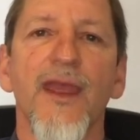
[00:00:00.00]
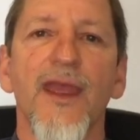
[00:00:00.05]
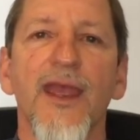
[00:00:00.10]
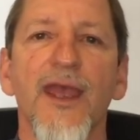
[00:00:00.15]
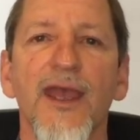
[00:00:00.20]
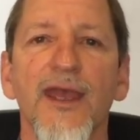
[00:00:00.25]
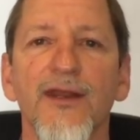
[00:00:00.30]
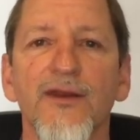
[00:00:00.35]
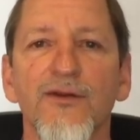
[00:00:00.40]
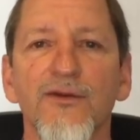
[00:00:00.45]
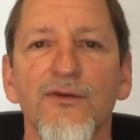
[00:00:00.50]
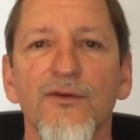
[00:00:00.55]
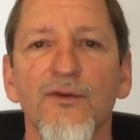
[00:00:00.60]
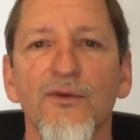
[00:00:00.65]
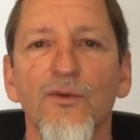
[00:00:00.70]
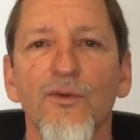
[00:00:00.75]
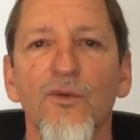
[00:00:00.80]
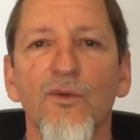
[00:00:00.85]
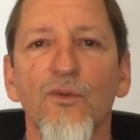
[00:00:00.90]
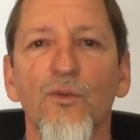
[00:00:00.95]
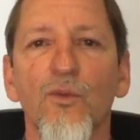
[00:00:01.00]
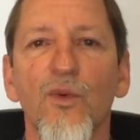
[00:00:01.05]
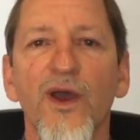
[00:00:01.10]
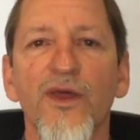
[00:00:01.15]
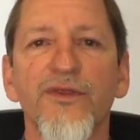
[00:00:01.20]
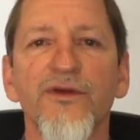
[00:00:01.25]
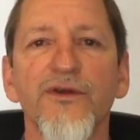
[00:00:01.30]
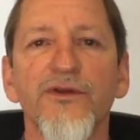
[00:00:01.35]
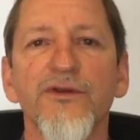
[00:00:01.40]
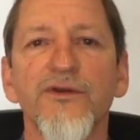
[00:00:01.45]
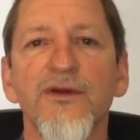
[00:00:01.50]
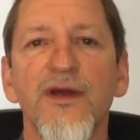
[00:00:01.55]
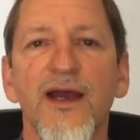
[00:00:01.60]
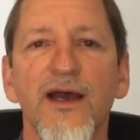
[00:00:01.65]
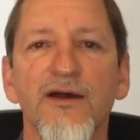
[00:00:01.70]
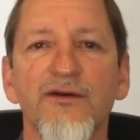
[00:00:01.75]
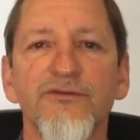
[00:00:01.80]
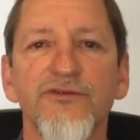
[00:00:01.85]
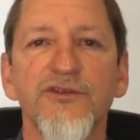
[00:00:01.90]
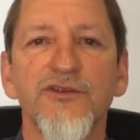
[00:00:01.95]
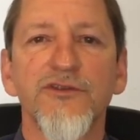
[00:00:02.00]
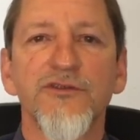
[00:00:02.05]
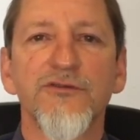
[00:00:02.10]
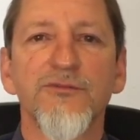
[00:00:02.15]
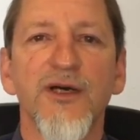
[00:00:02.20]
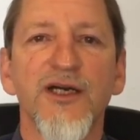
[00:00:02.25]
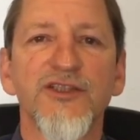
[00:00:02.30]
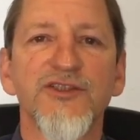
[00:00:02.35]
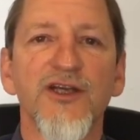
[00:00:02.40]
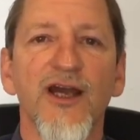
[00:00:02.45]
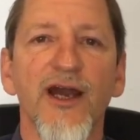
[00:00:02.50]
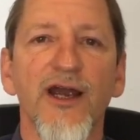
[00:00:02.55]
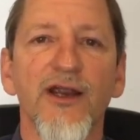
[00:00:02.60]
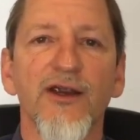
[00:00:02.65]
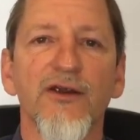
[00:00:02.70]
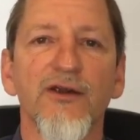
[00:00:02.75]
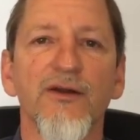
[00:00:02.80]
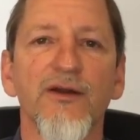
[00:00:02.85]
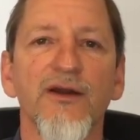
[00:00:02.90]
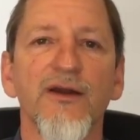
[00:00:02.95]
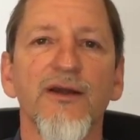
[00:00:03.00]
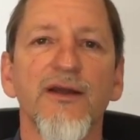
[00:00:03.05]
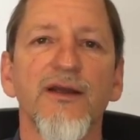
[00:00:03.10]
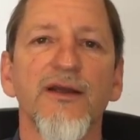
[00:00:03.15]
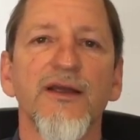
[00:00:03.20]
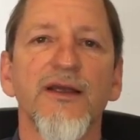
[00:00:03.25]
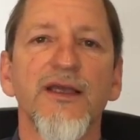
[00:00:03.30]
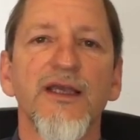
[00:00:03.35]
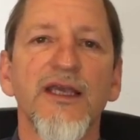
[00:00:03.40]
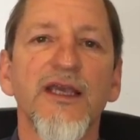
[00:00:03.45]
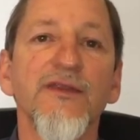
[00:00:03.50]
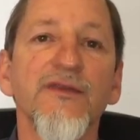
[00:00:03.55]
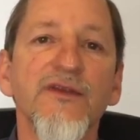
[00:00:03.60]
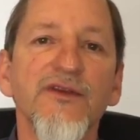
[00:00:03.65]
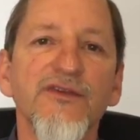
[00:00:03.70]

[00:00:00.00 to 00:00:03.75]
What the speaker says: and whether you have too much iron in